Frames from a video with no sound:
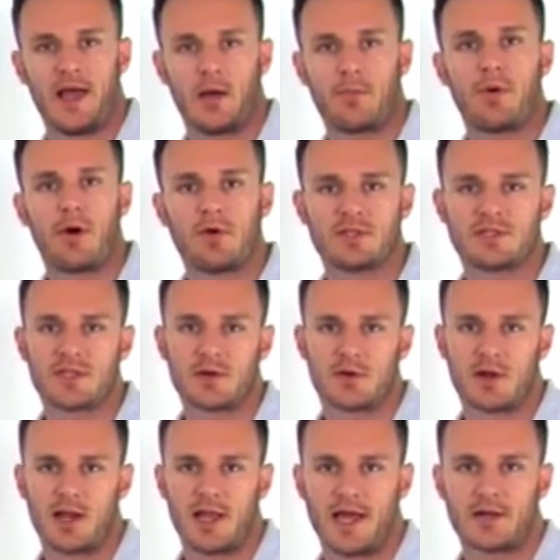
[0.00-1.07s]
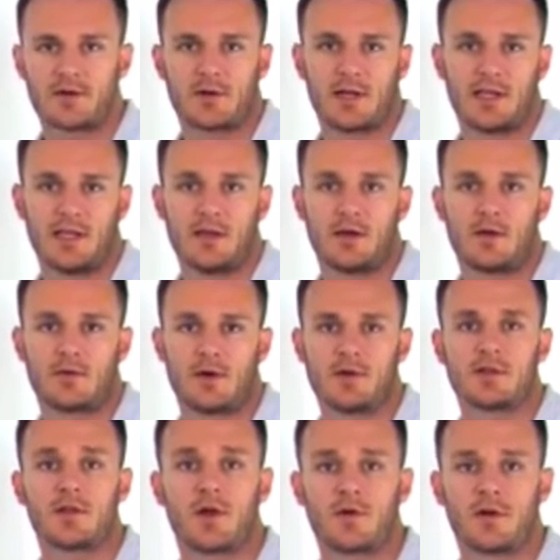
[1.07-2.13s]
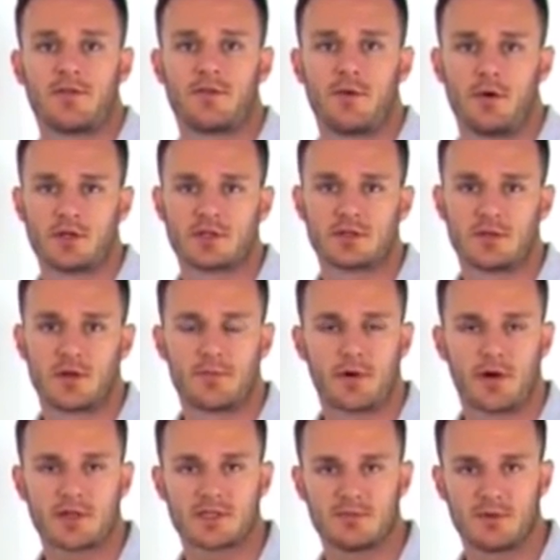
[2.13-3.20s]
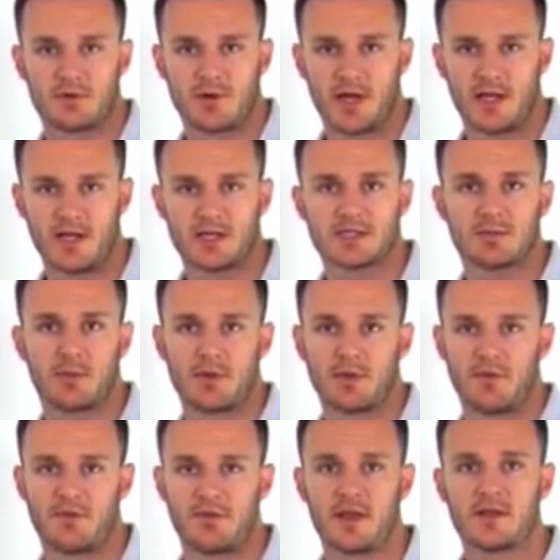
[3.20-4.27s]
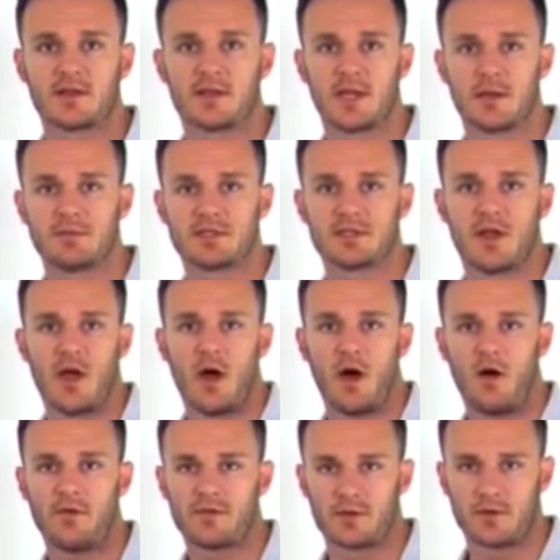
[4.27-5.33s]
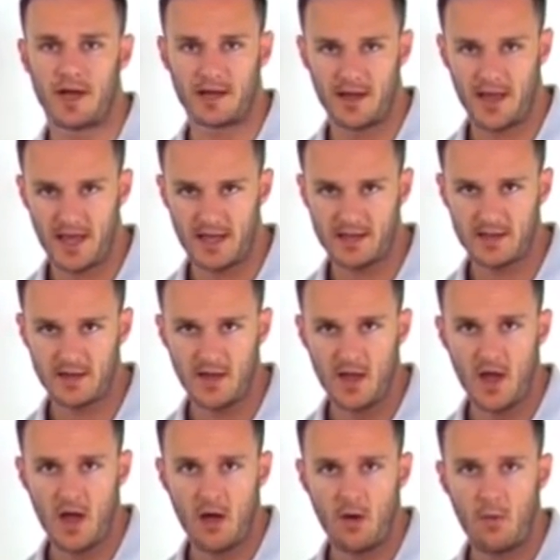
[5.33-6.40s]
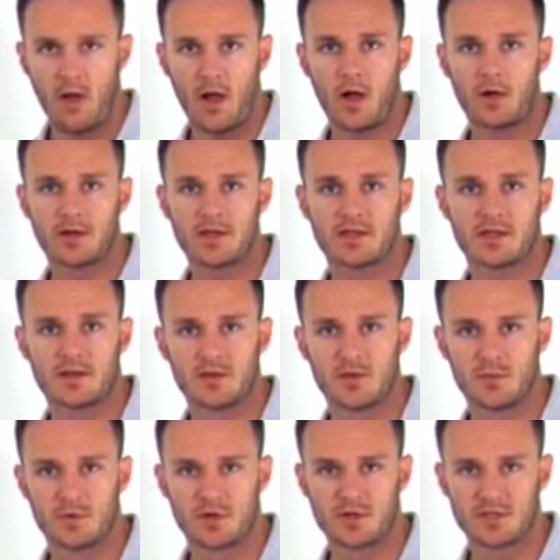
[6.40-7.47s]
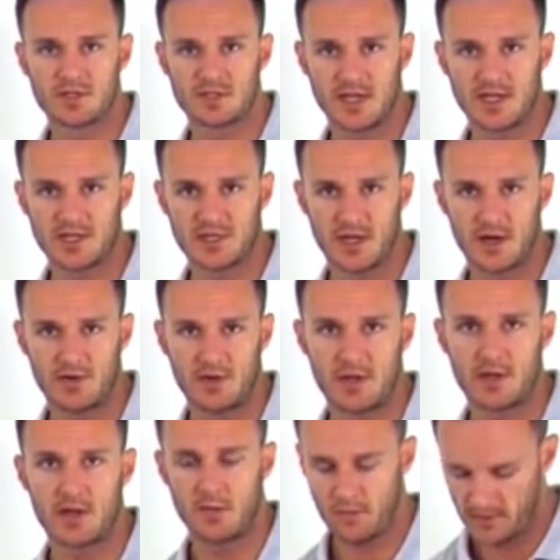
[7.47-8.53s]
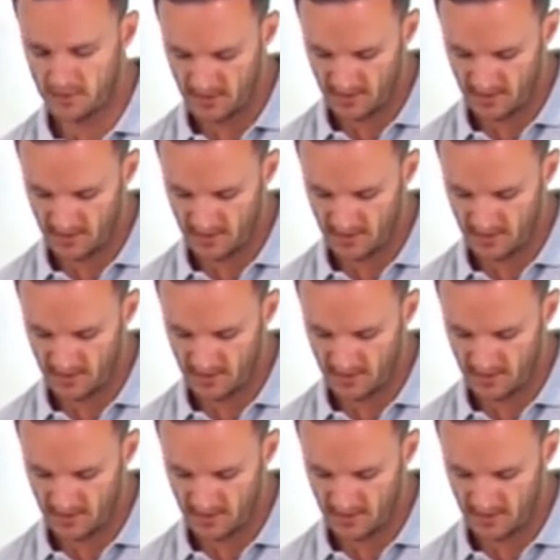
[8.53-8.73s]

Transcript: posterolaterally rotatory force to the proximal radius with the fingertips of the right hand while holding the humerus stationary with the